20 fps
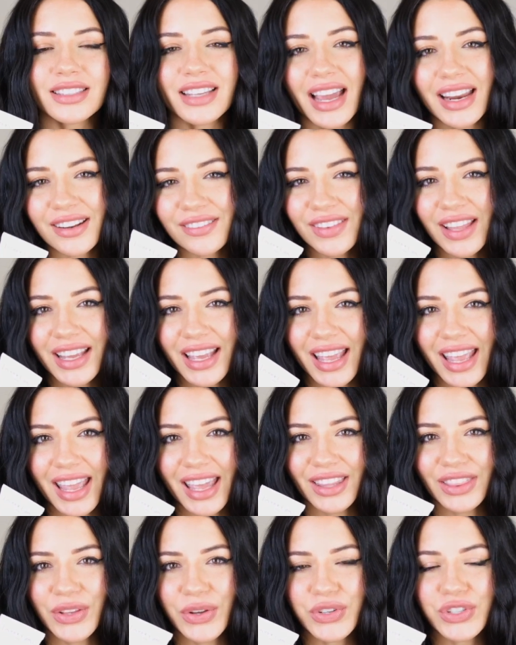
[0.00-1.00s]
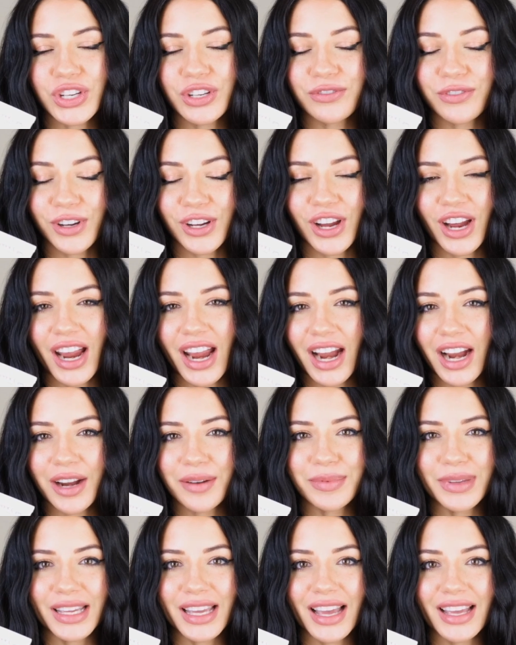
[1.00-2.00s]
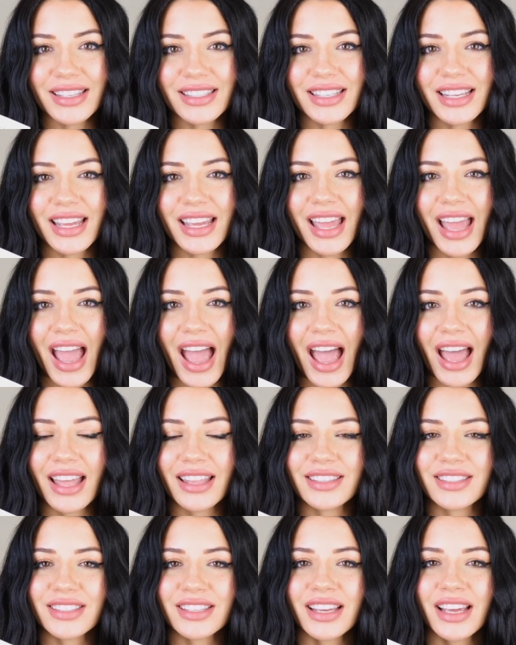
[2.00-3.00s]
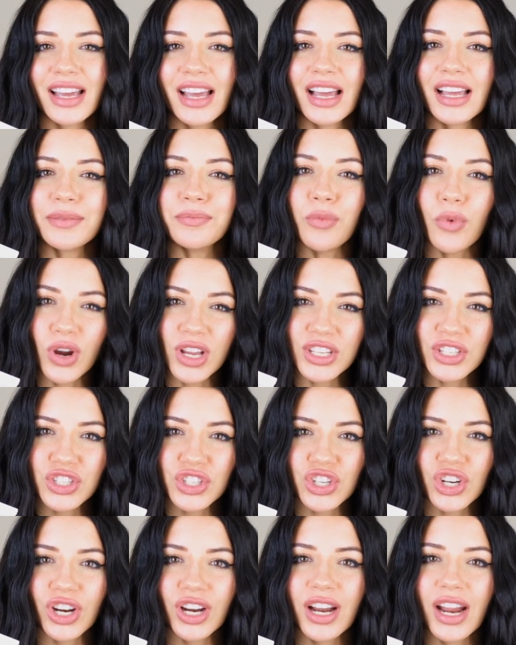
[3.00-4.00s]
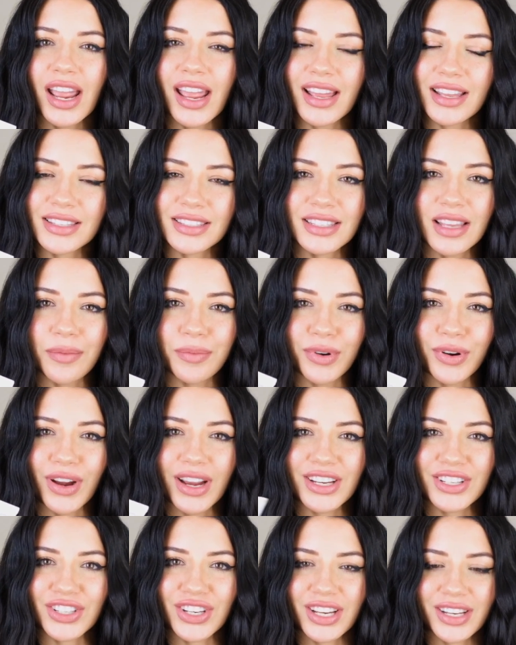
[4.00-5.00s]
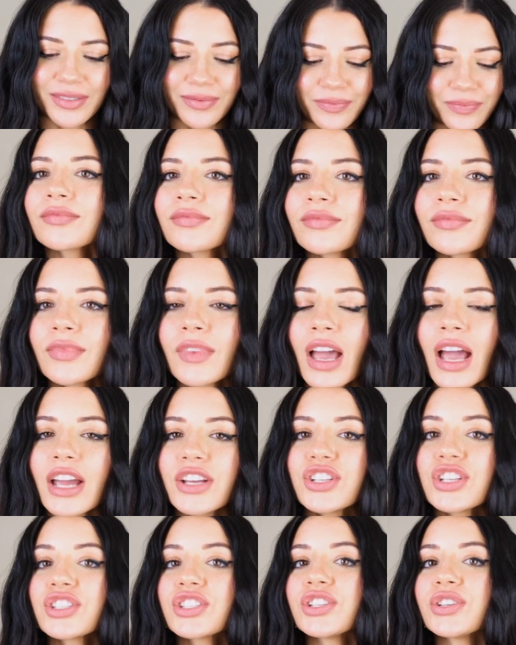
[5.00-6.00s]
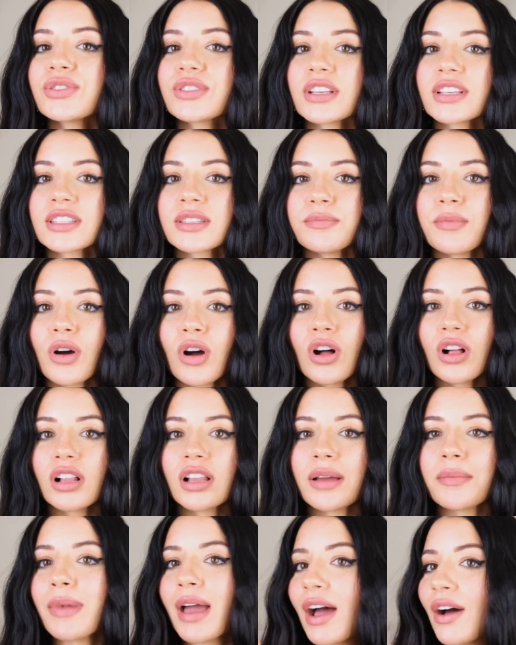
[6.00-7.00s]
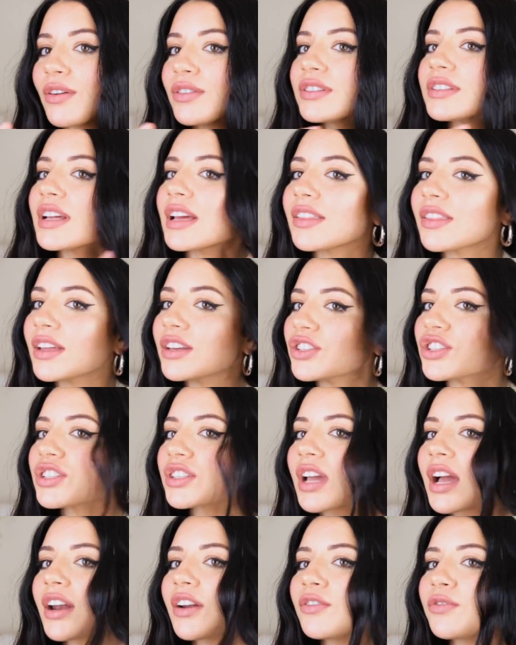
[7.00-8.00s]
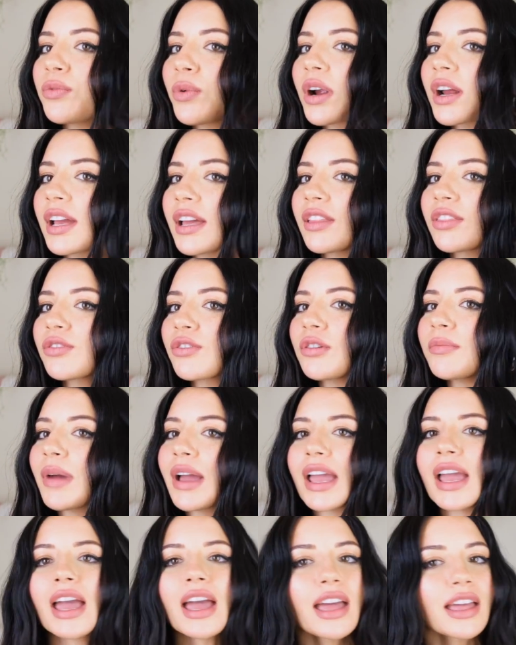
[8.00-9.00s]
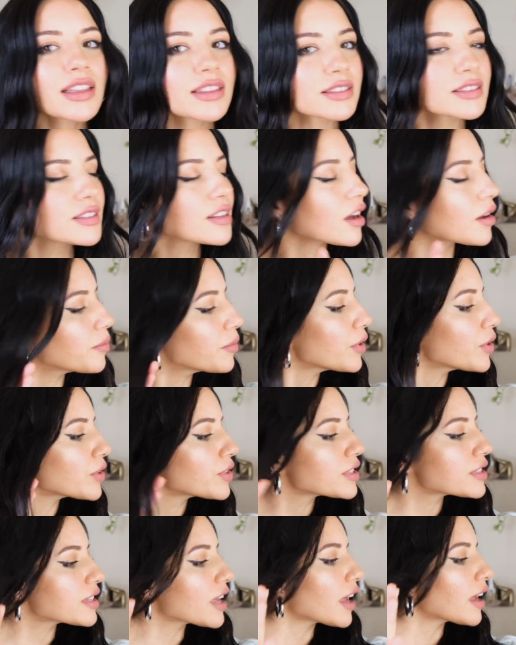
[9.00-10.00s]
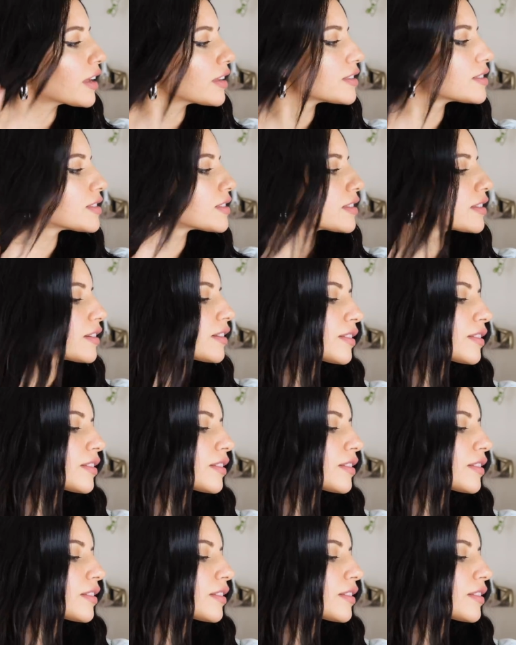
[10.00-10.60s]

kind of like a hand lotion for your hair because it adds moisture and separation. I just use a small amount and then just kind of work it through my ends on both sides.